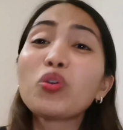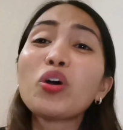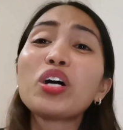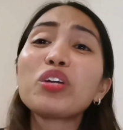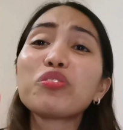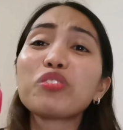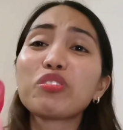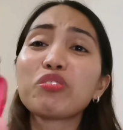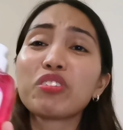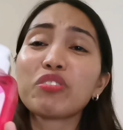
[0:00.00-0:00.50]

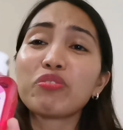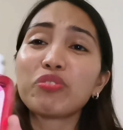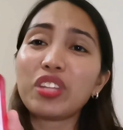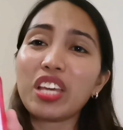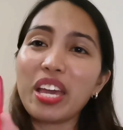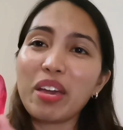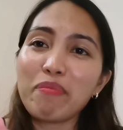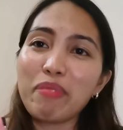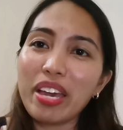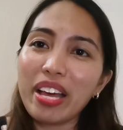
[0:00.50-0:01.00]
250
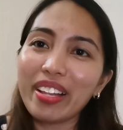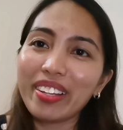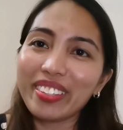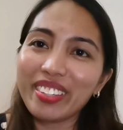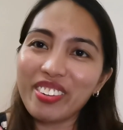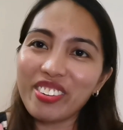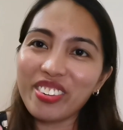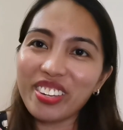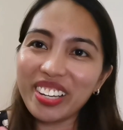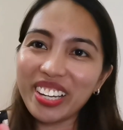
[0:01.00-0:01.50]
ml
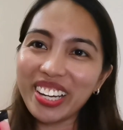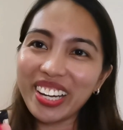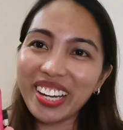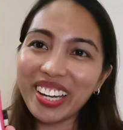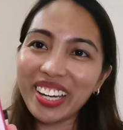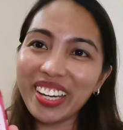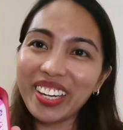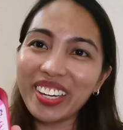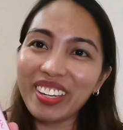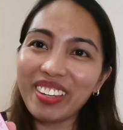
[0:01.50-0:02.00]
na siya,
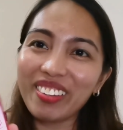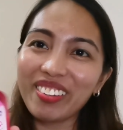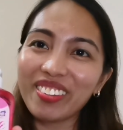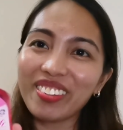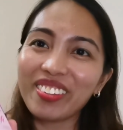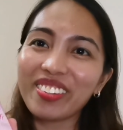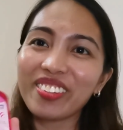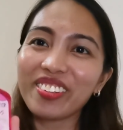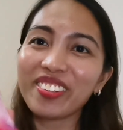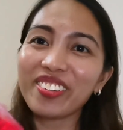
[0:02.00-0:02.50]

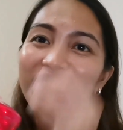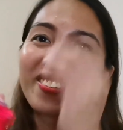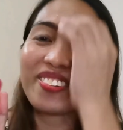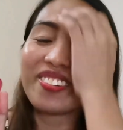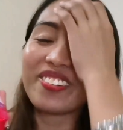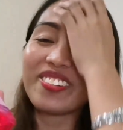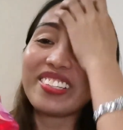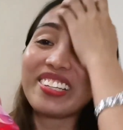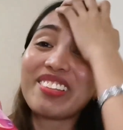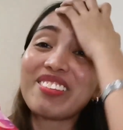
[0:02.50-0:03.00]
guys.
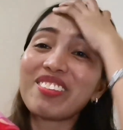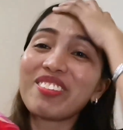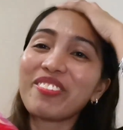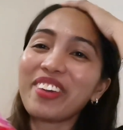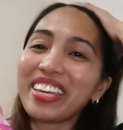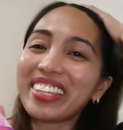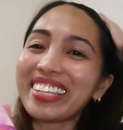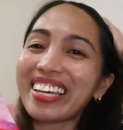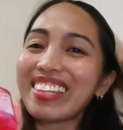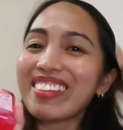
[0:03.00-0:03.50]
So, let's
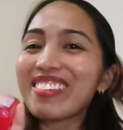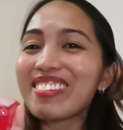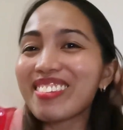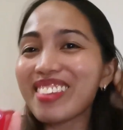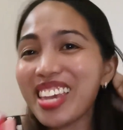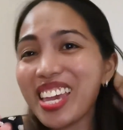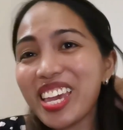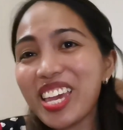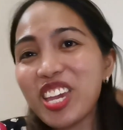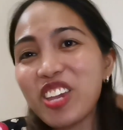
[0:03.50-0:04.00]
wait and
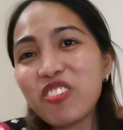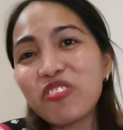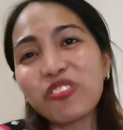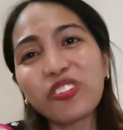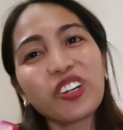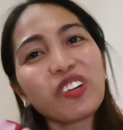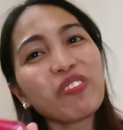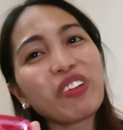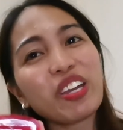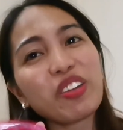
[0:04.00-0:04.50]
see
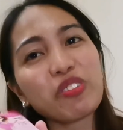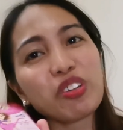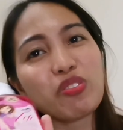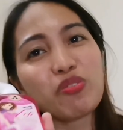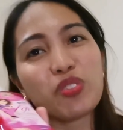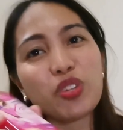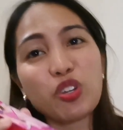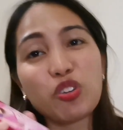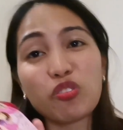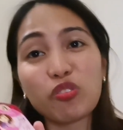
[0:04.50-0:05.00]
for my
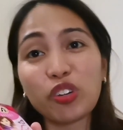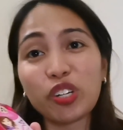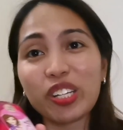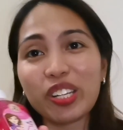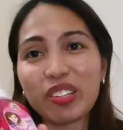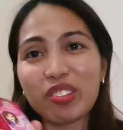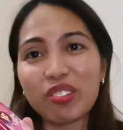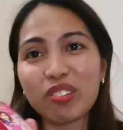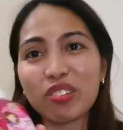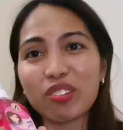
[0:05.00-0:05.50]
review for
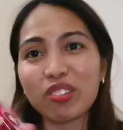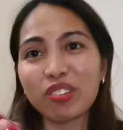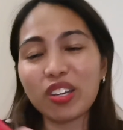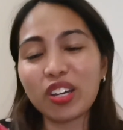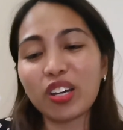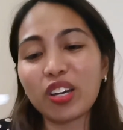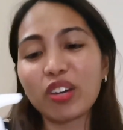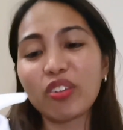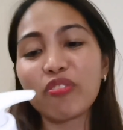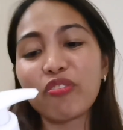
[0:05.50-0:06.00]
this
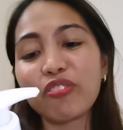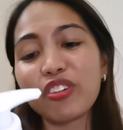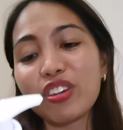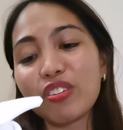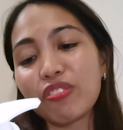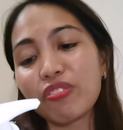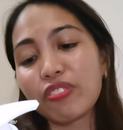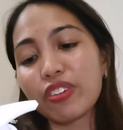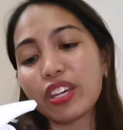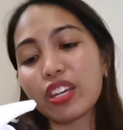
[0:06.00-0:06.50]

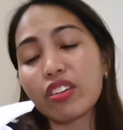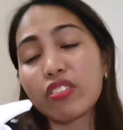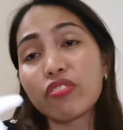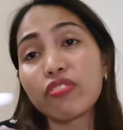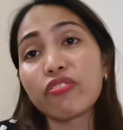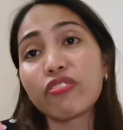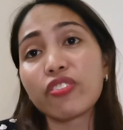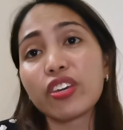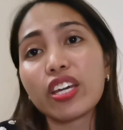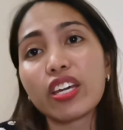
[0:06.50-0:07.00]
Fifi
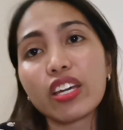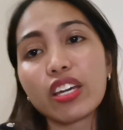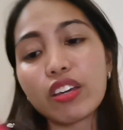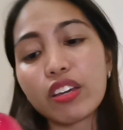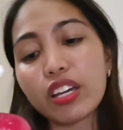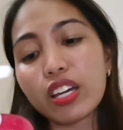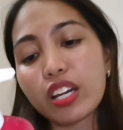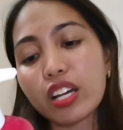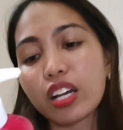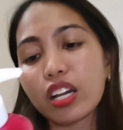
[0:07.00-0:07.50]

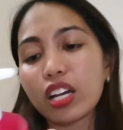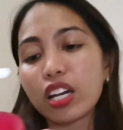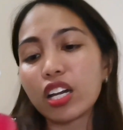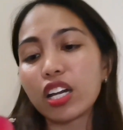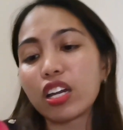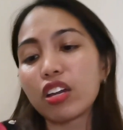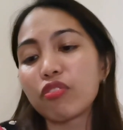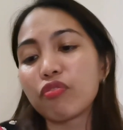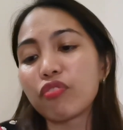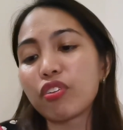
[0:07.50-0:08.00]

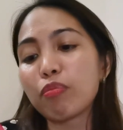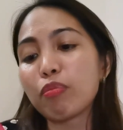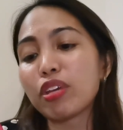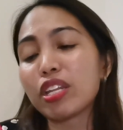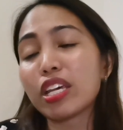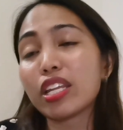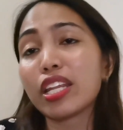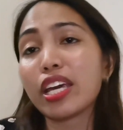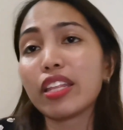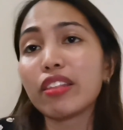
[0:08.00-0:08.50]

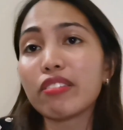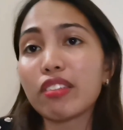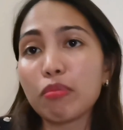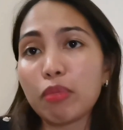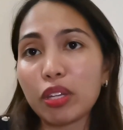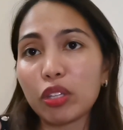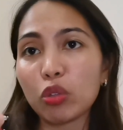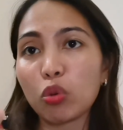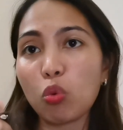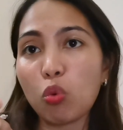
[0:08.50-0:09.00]
Feminine
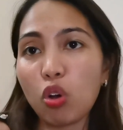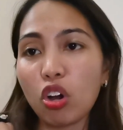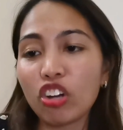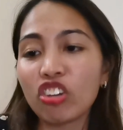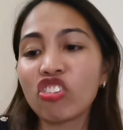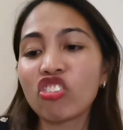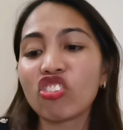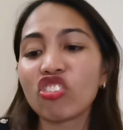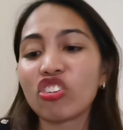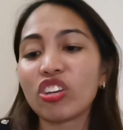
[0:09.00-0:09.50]
Intimate
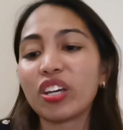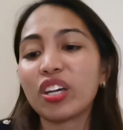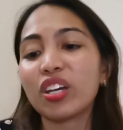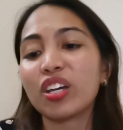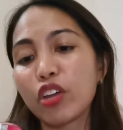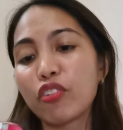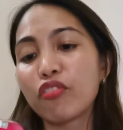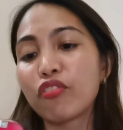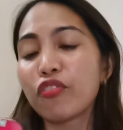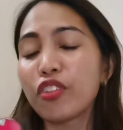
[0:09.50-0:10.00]
Wash.
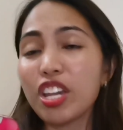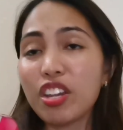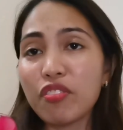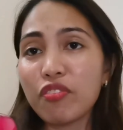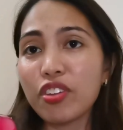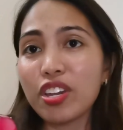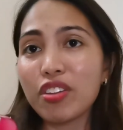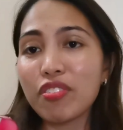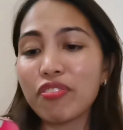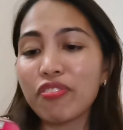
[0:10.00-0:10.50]
And
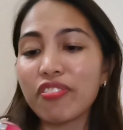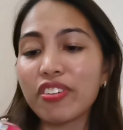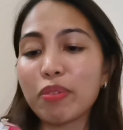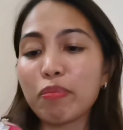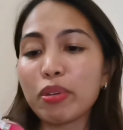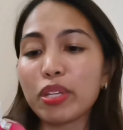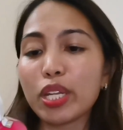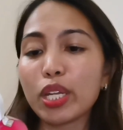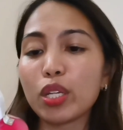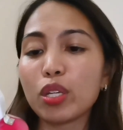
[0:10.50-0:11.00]
Fifi
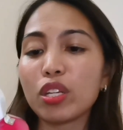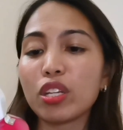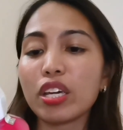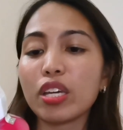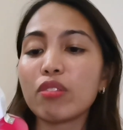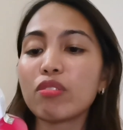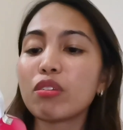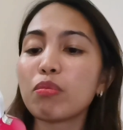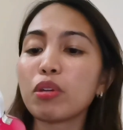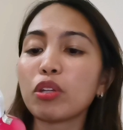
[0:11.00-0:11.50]
Feminine
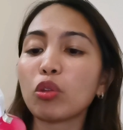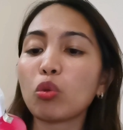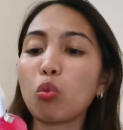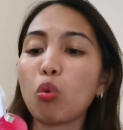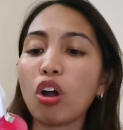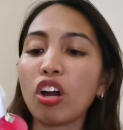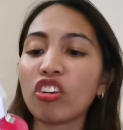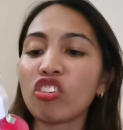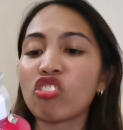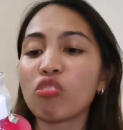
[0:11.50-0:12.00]
Intimate
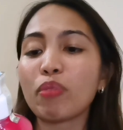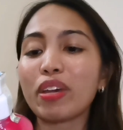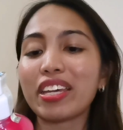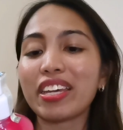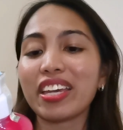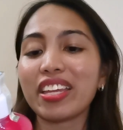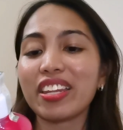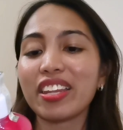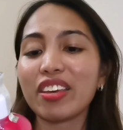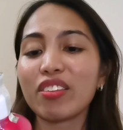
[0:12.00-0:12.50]
Wash
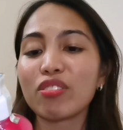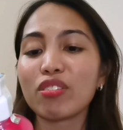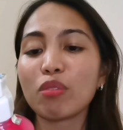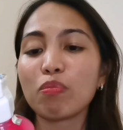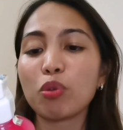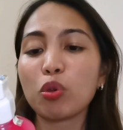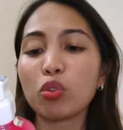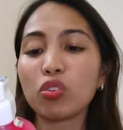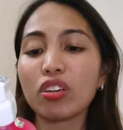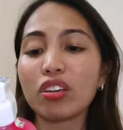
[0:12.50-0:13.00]
by Kineza
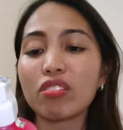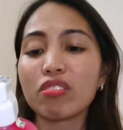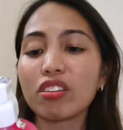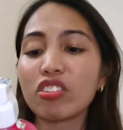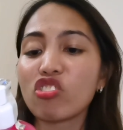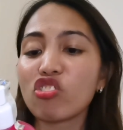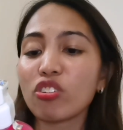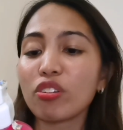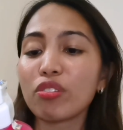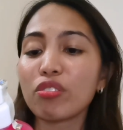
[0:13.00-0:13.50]
Beauty
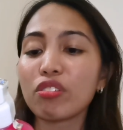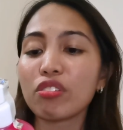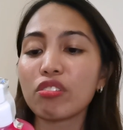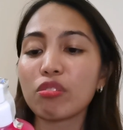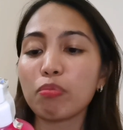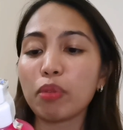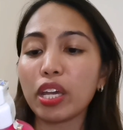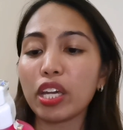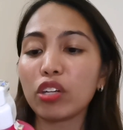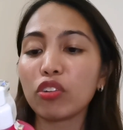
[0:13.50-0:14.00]
Essentials
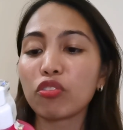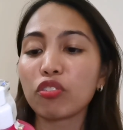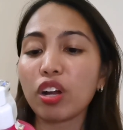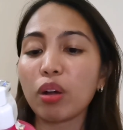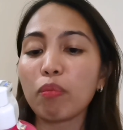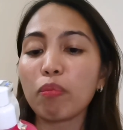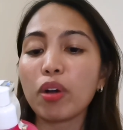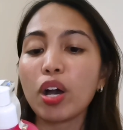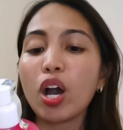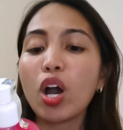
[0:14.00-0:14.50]
is made
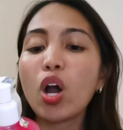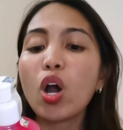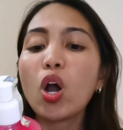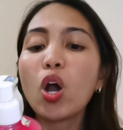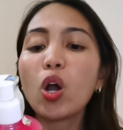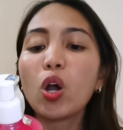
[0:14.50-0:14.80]
from